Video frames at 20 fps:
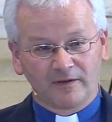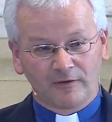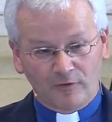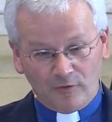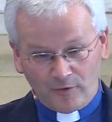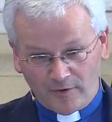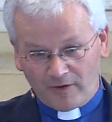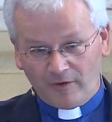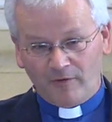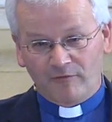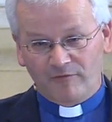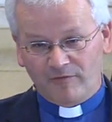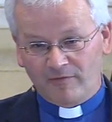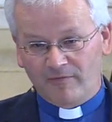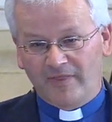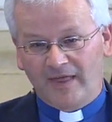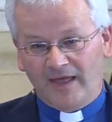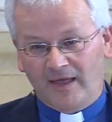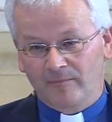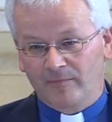going on
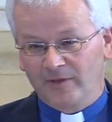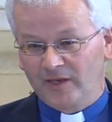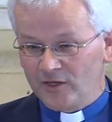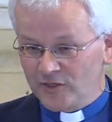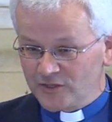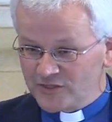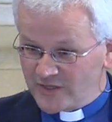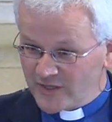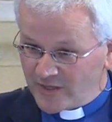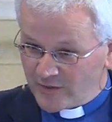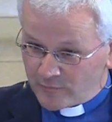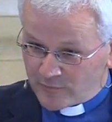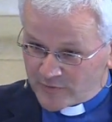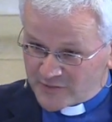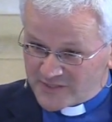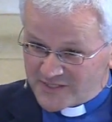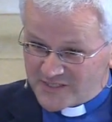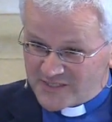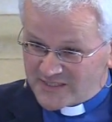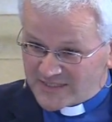from that, because they were
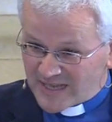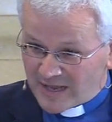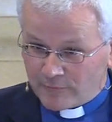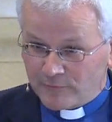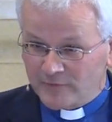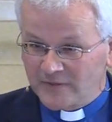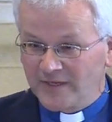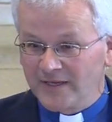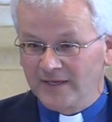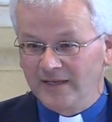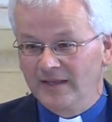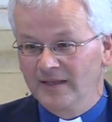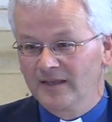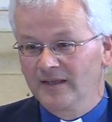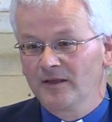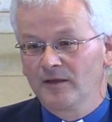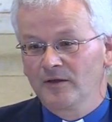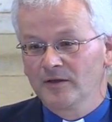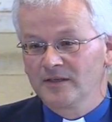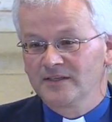soundly
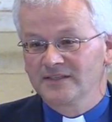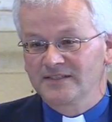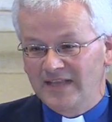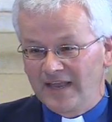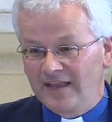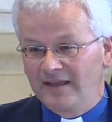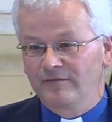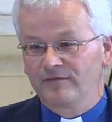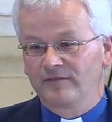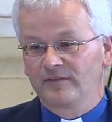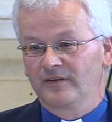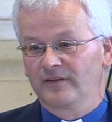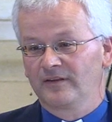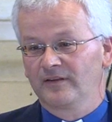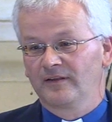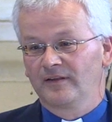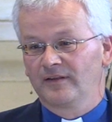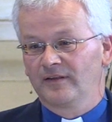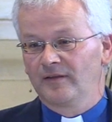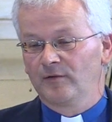saved,
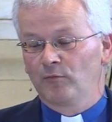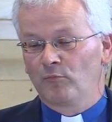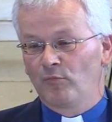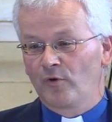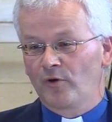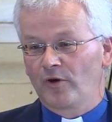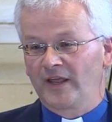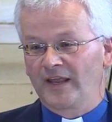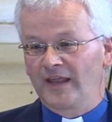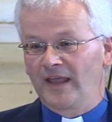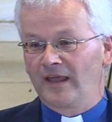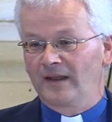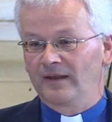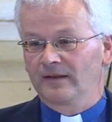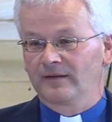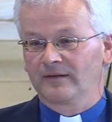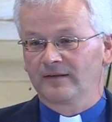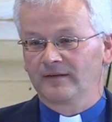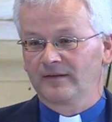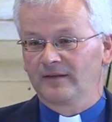born again.
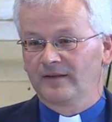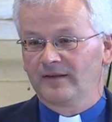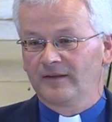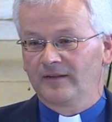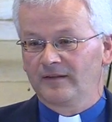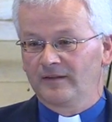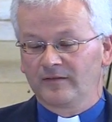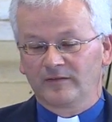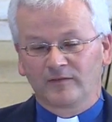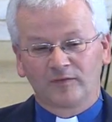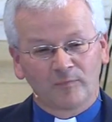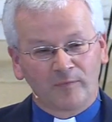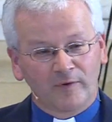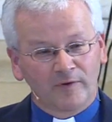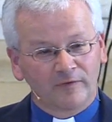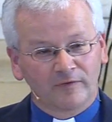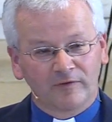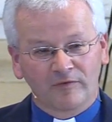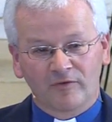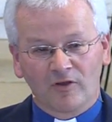The
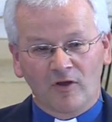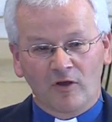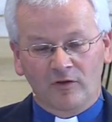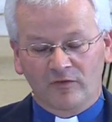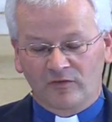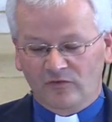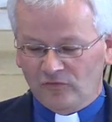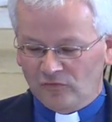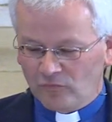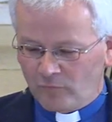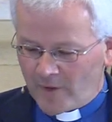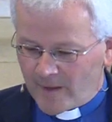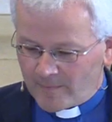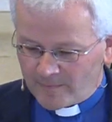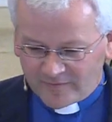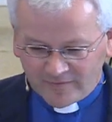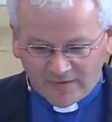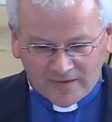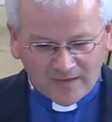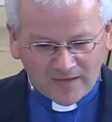Spirit of God
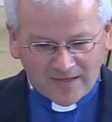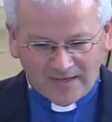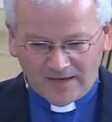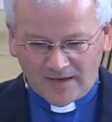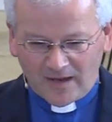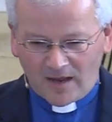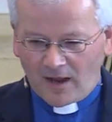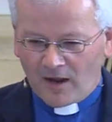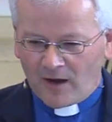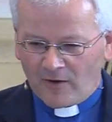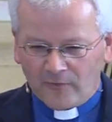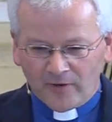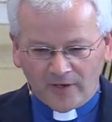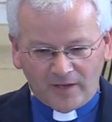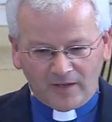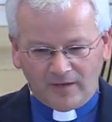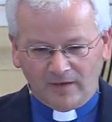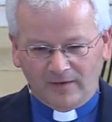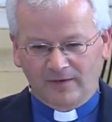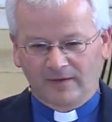swept in like a
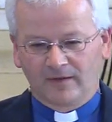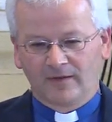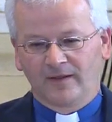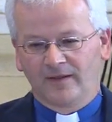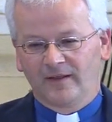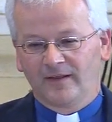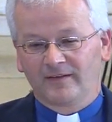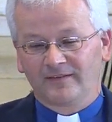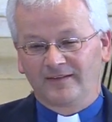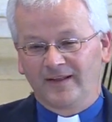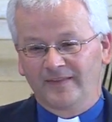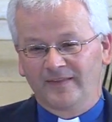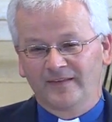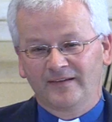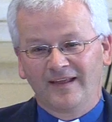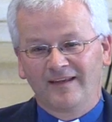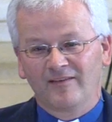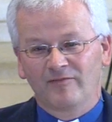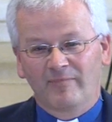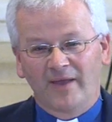hurricane. It's like the
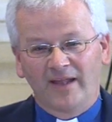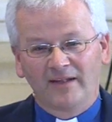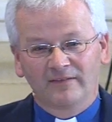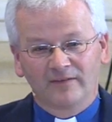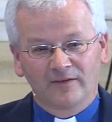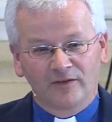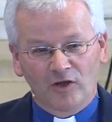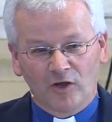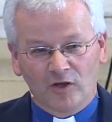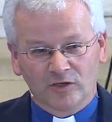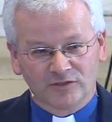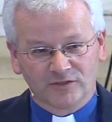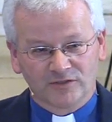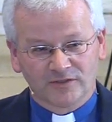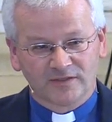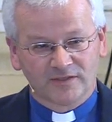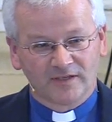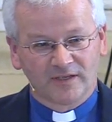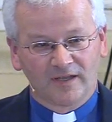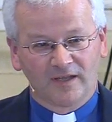day of
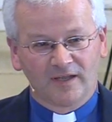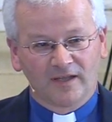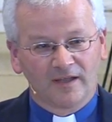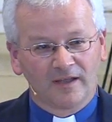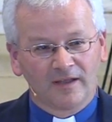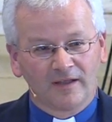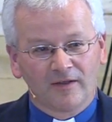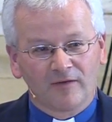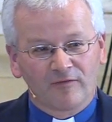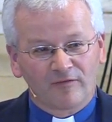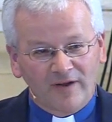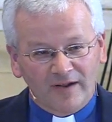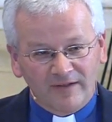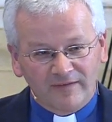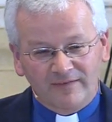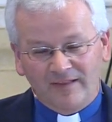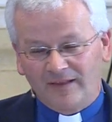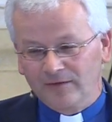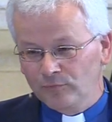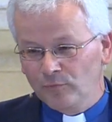Pentecost.
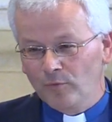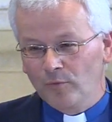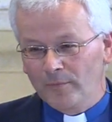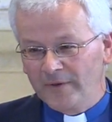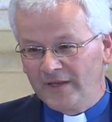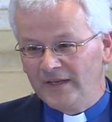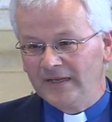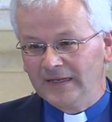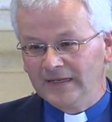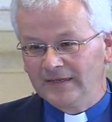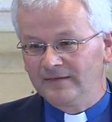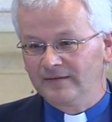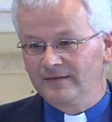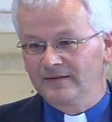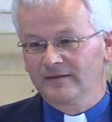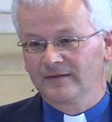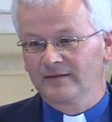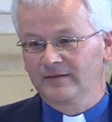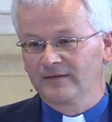Friends, that's what we need.